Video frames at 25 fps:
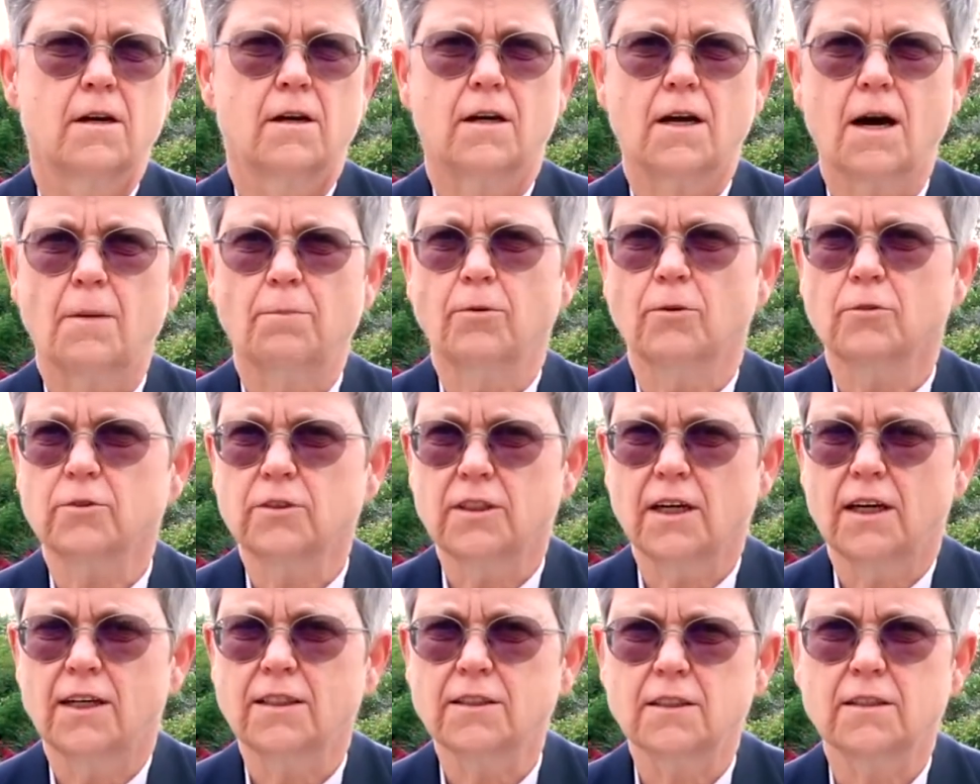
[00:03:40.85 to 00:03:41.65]
couple
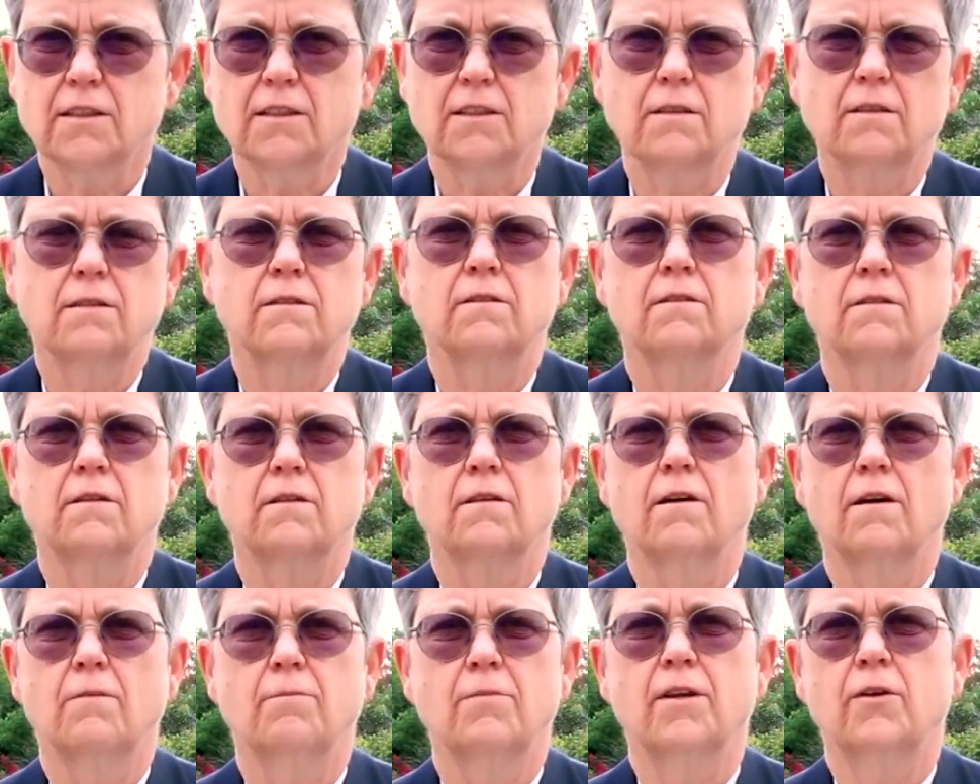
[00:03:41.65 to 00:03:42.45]
dozen
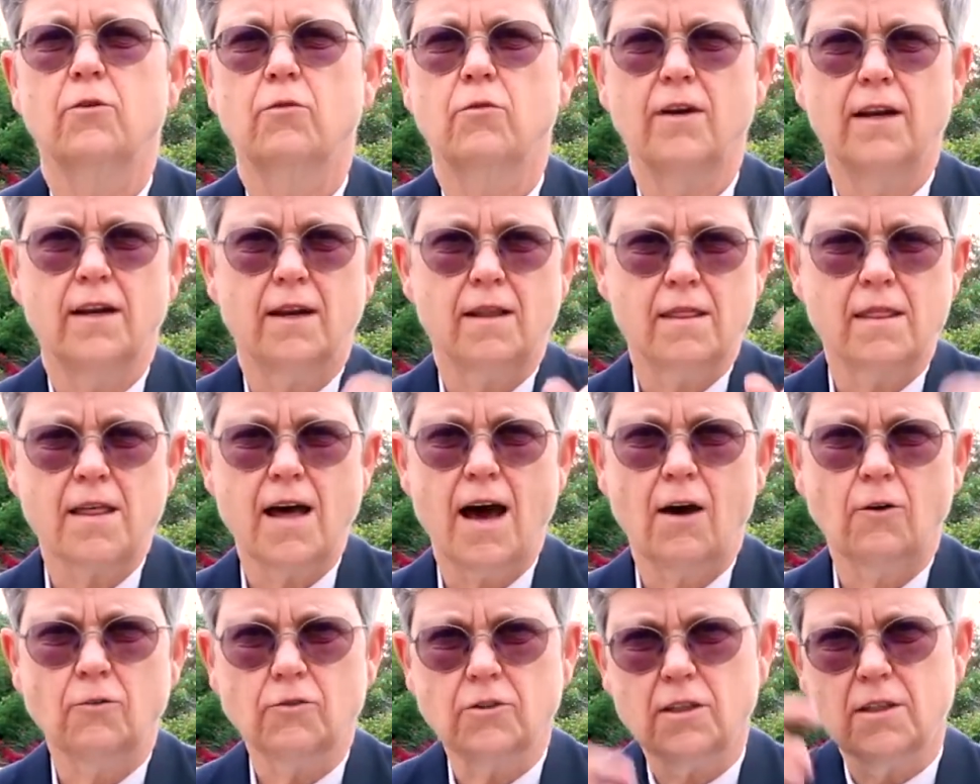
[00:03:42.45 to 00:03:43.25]
of between
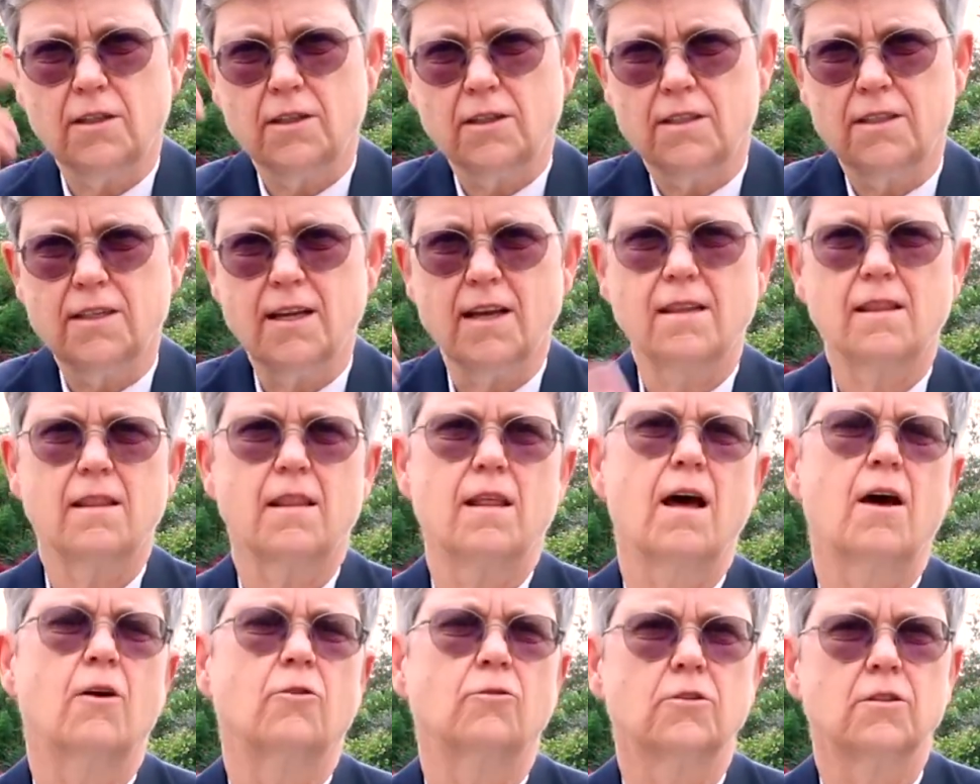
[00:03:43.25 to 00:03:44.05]
$1,000 and
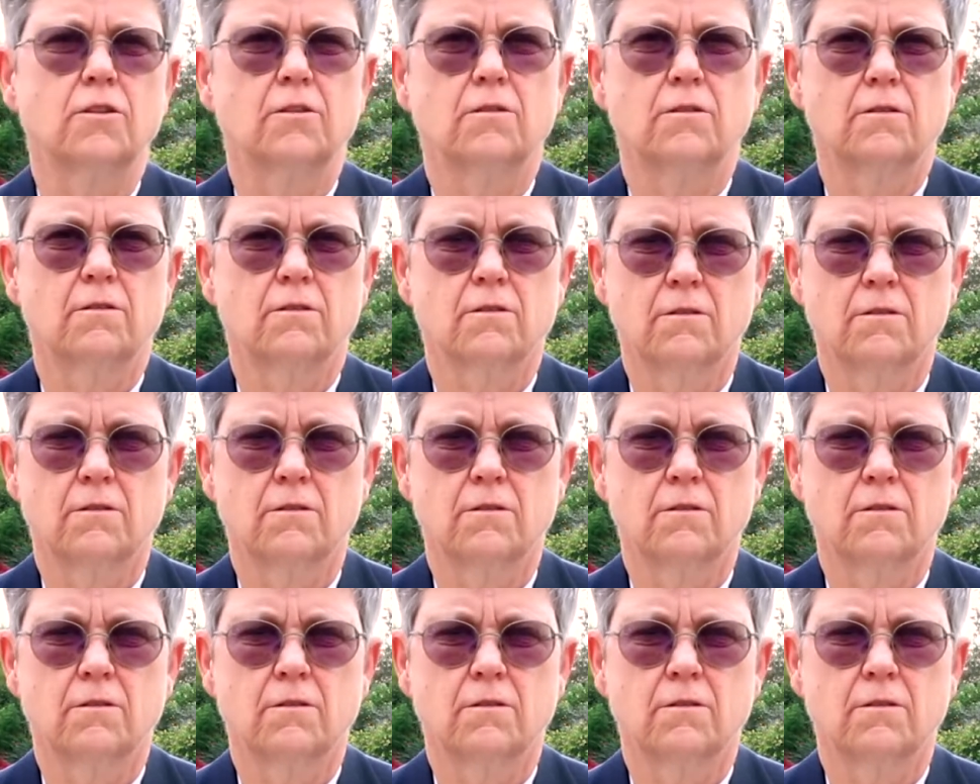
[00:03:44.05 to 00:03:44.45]
$10,000,